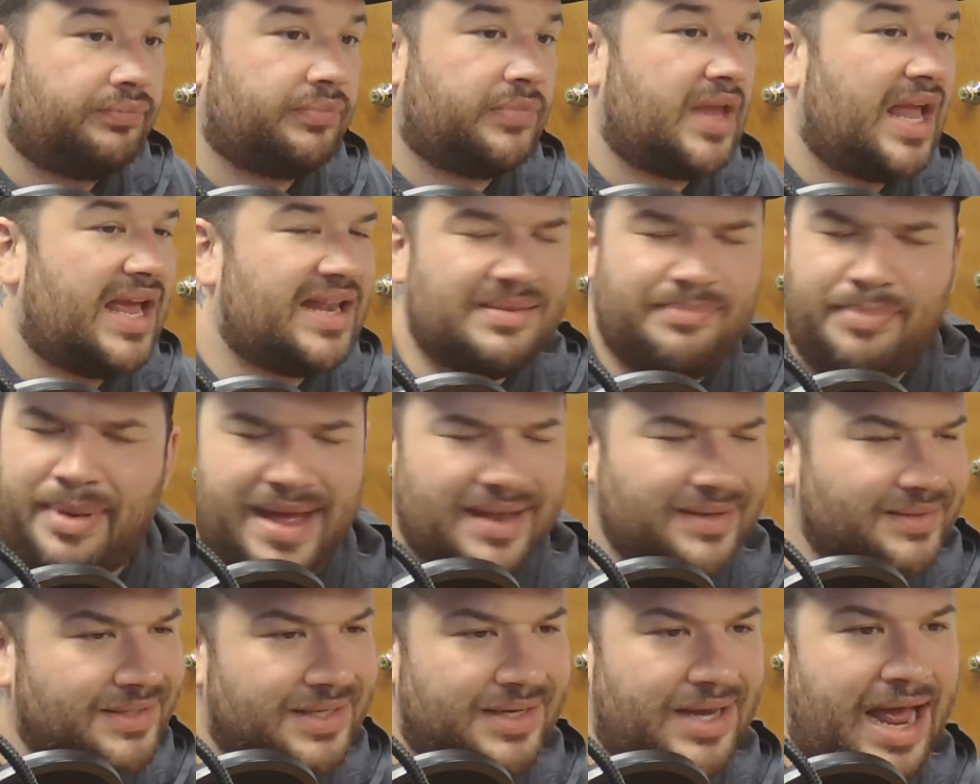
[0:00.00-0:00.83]
it
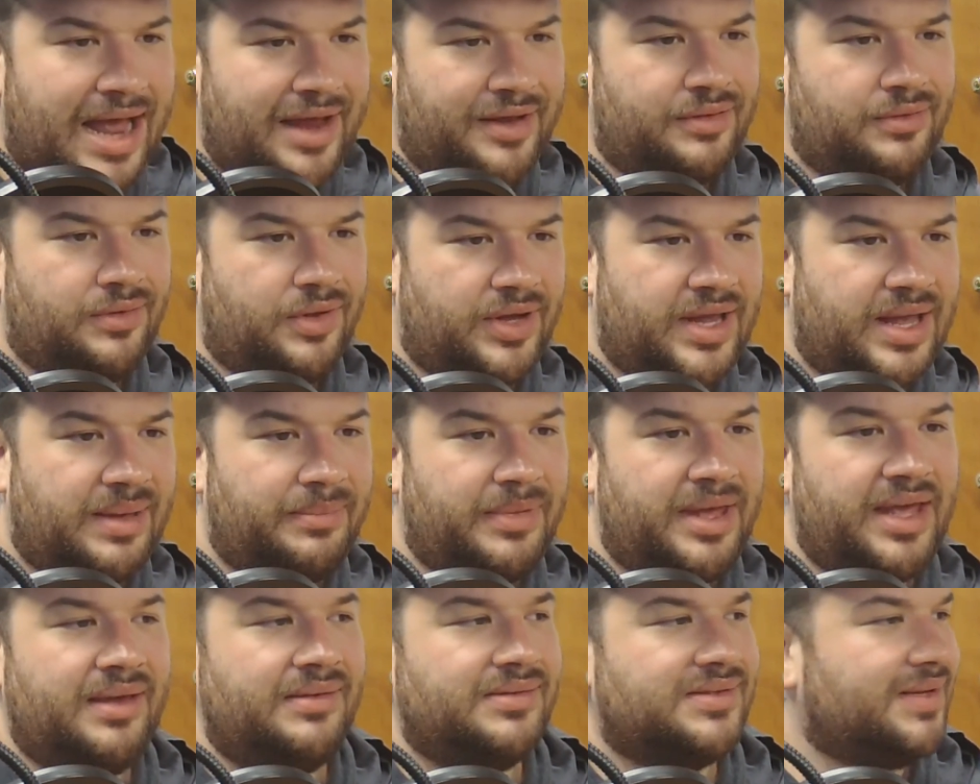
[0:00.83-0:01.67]
depends on how you look at
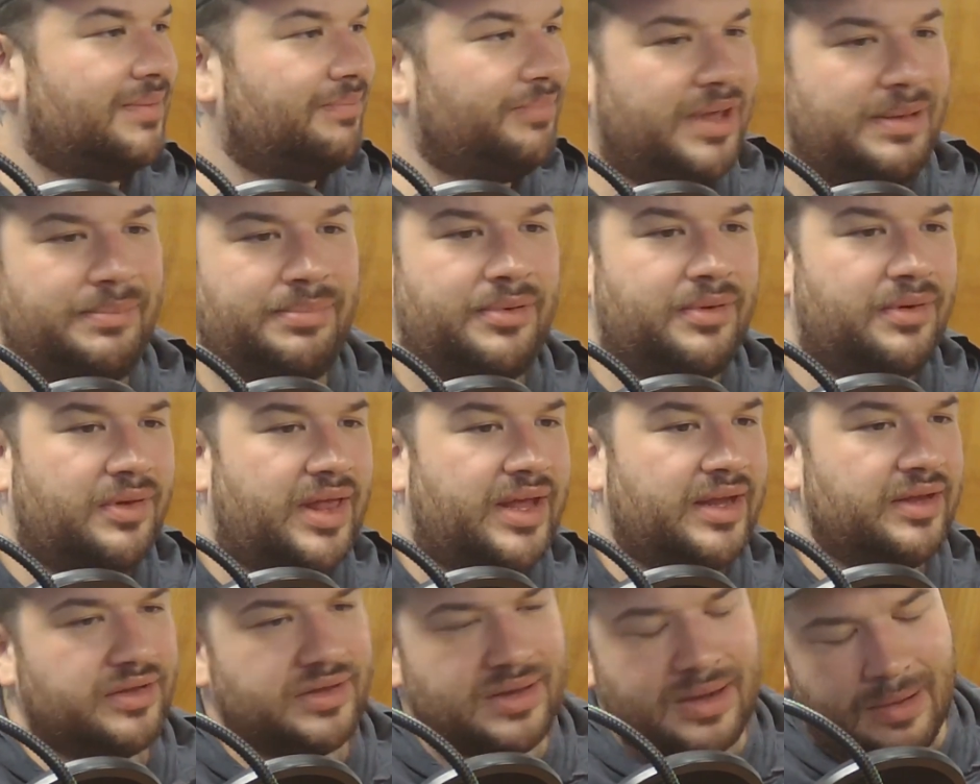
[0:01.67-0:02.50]
me. Some people are
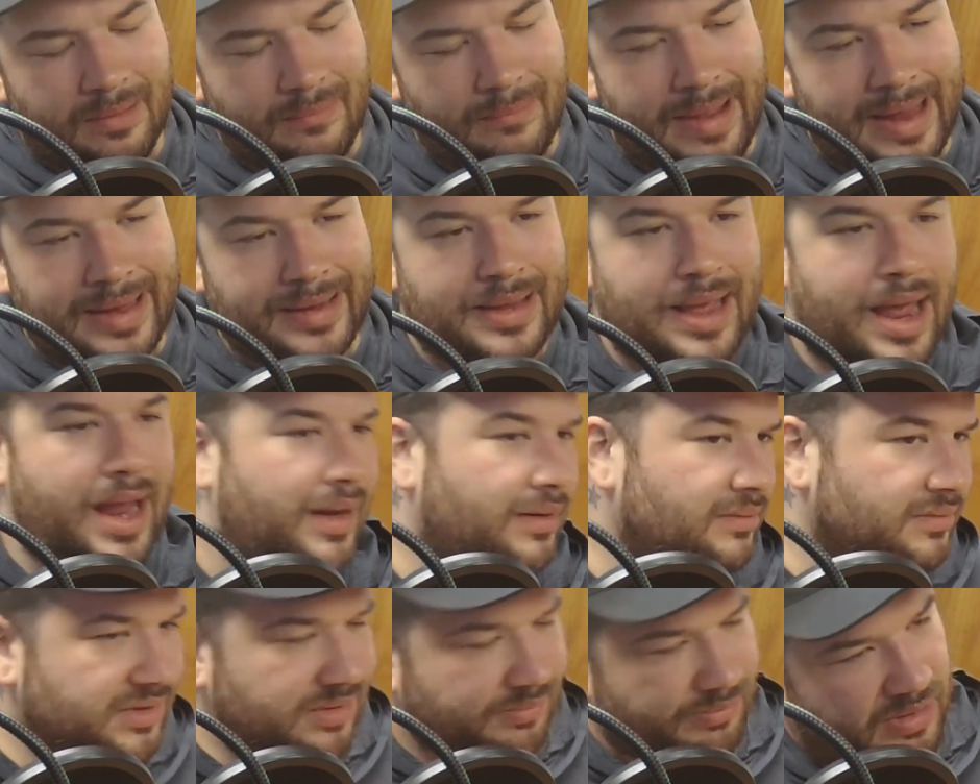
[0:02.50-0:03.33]
like, you're a white guy.
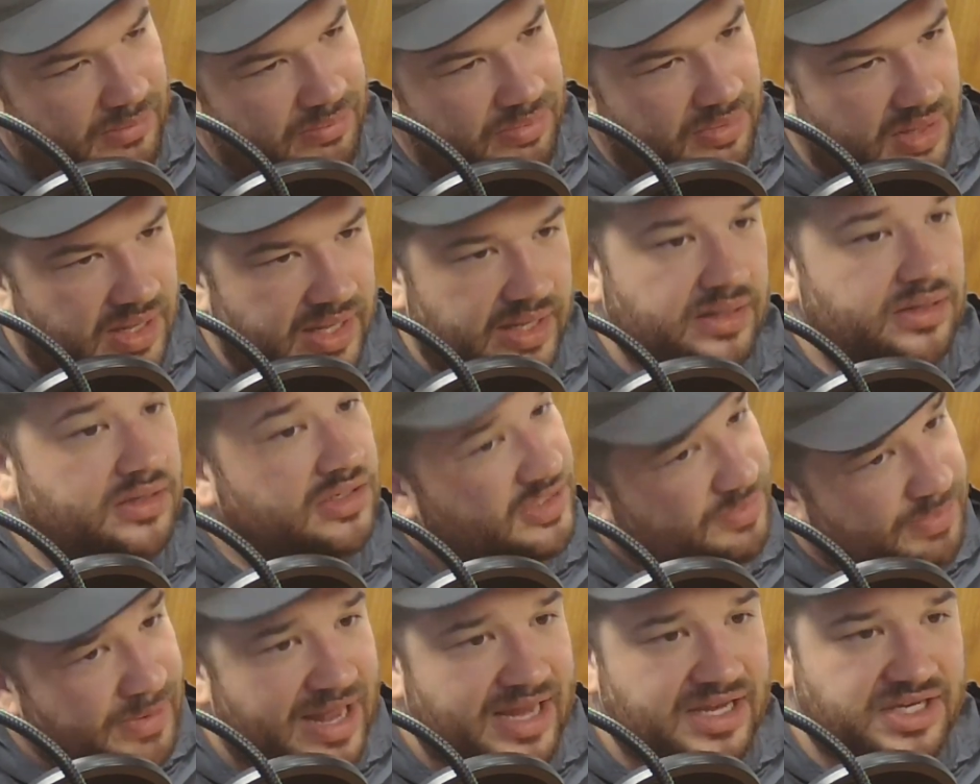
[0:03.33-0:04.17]
Some people are like, you're
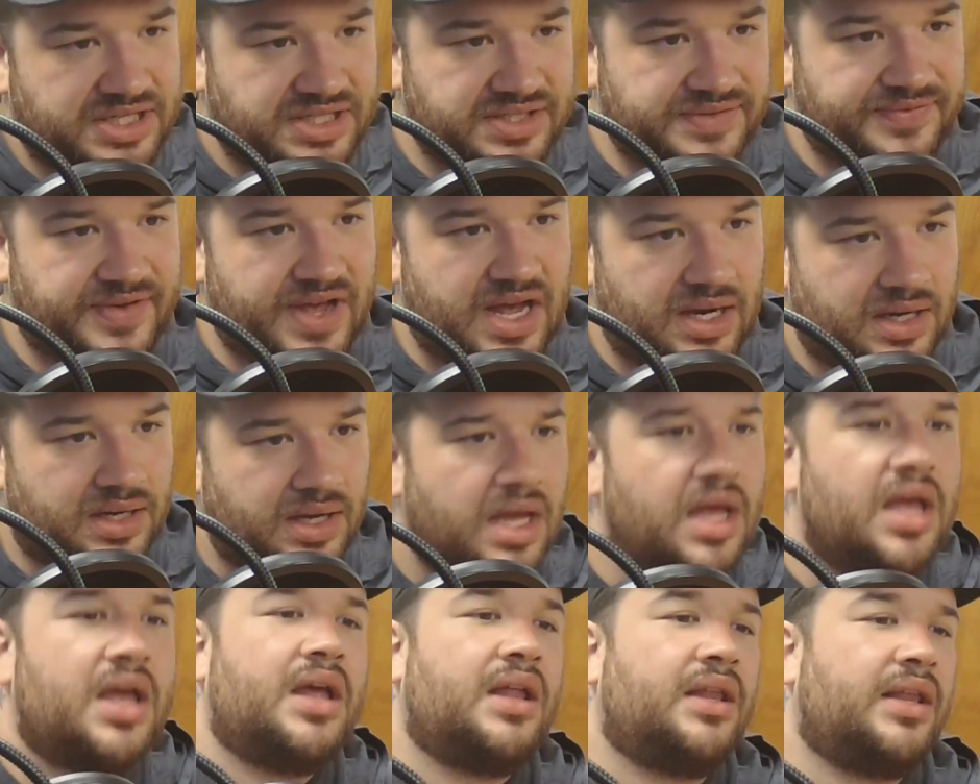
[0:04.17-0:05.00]
Spanish as fuck.
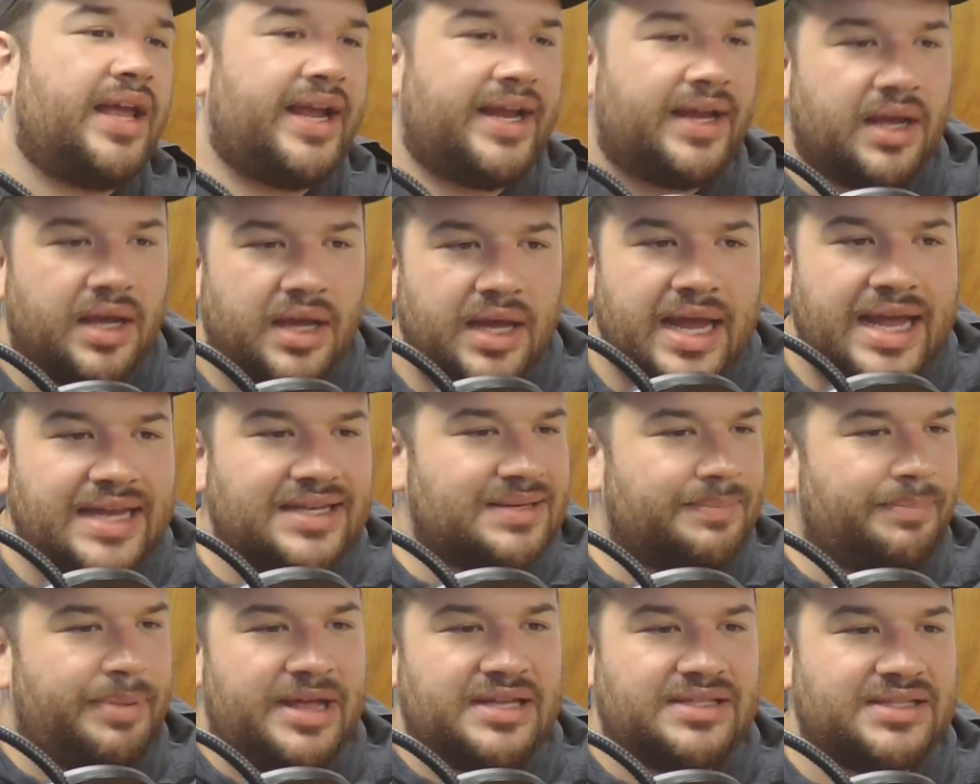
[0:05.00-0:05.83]
Like, it
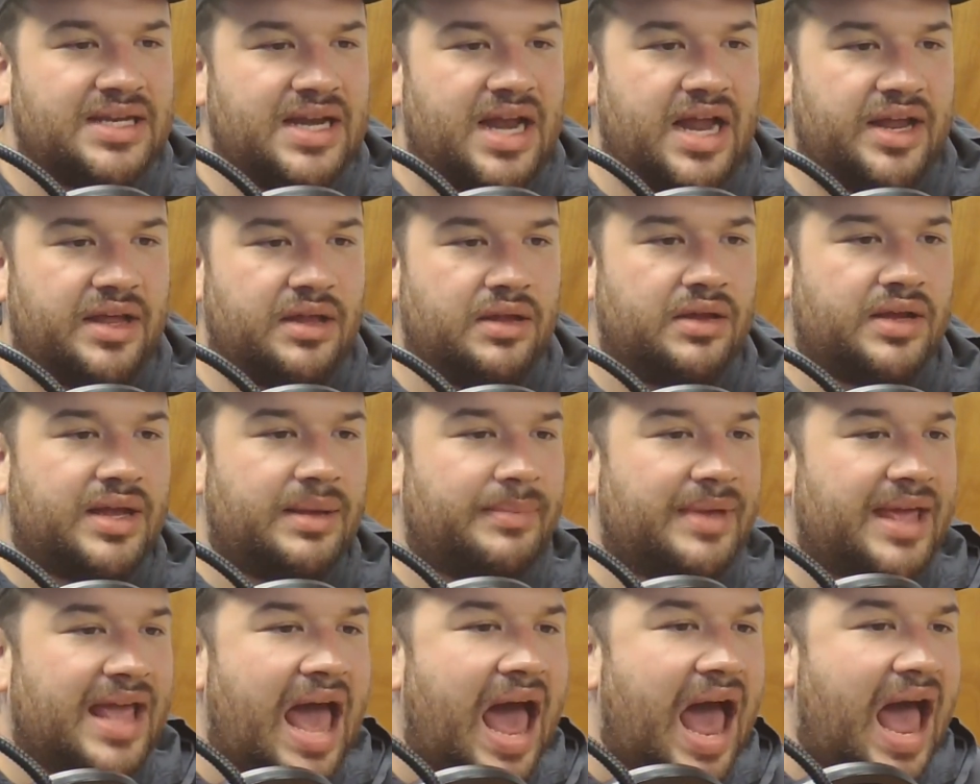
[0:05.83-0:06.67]
depends on how you look at
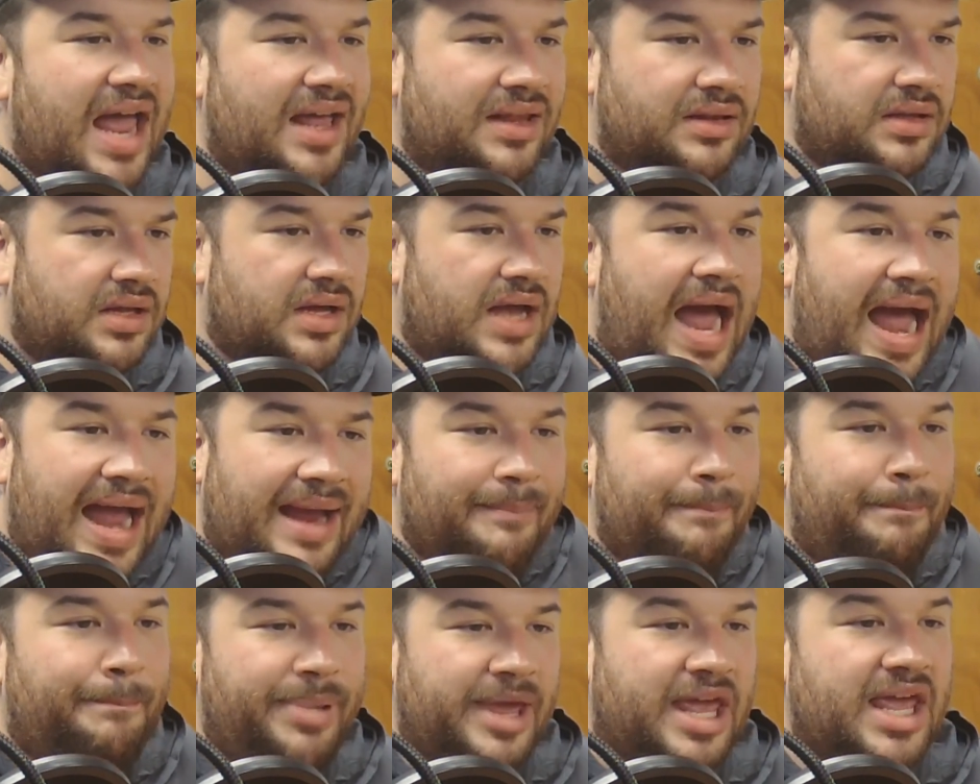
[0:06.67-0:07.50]
me.
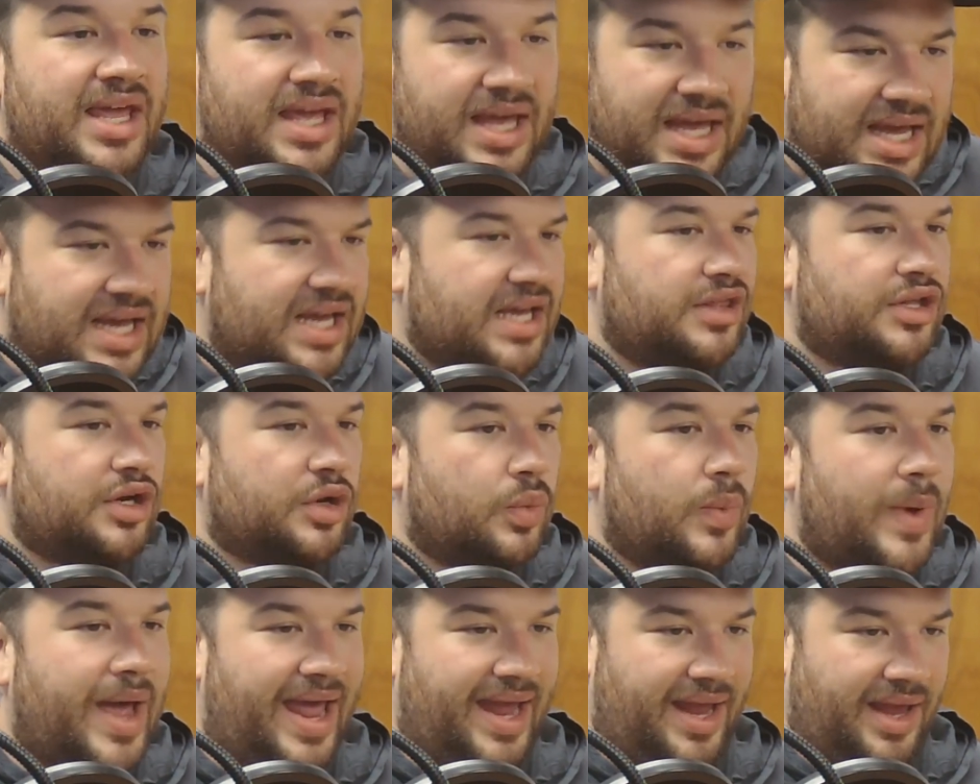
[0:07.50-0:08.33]
I'm big either
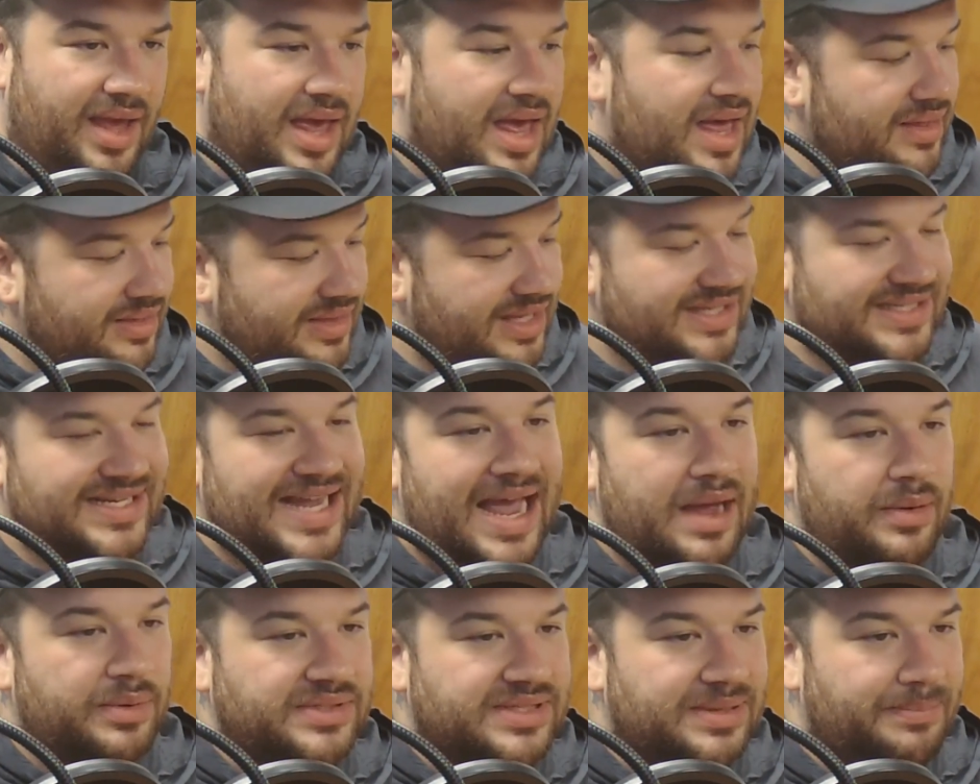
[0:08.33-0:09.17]
way. This
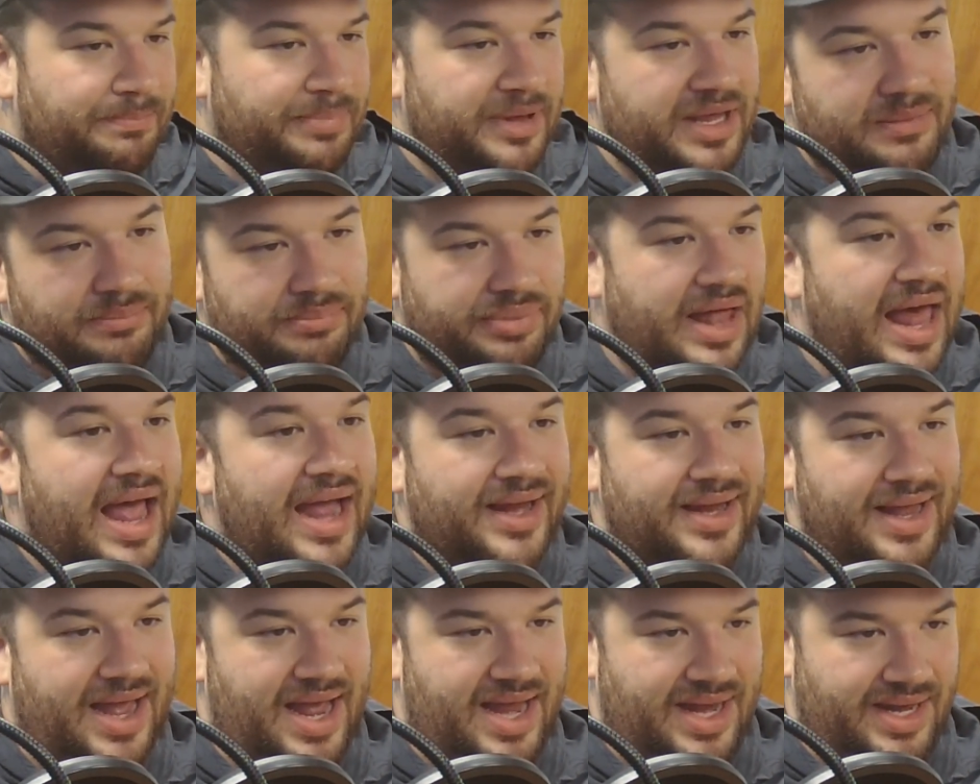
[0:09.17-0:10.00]
guy was a big
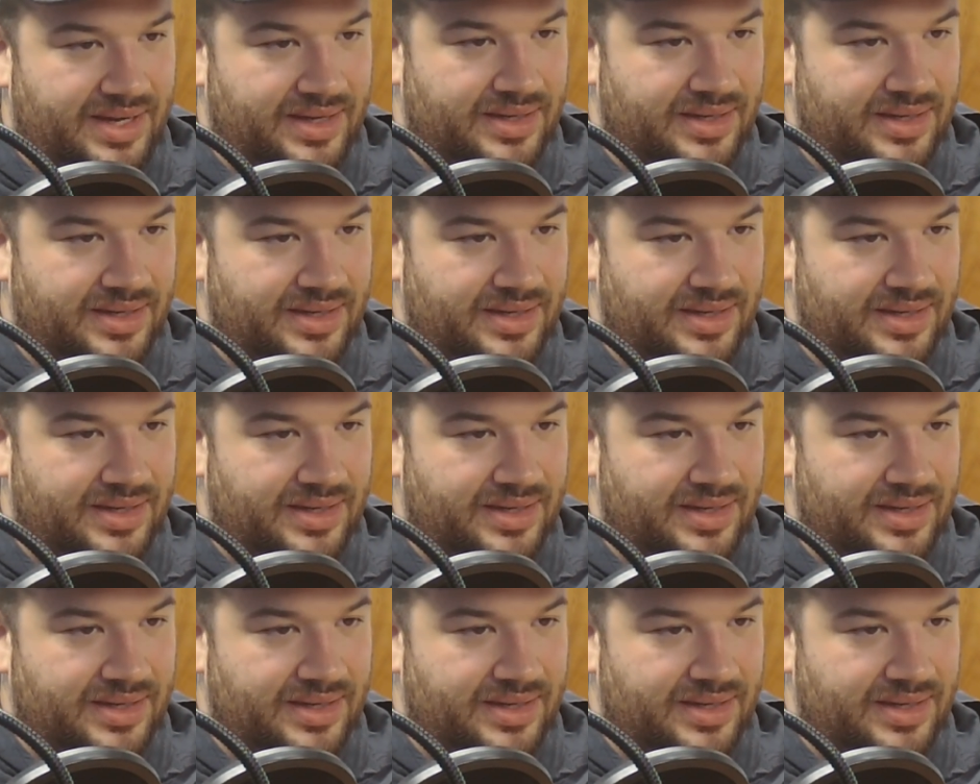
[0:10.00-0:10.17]
black guy.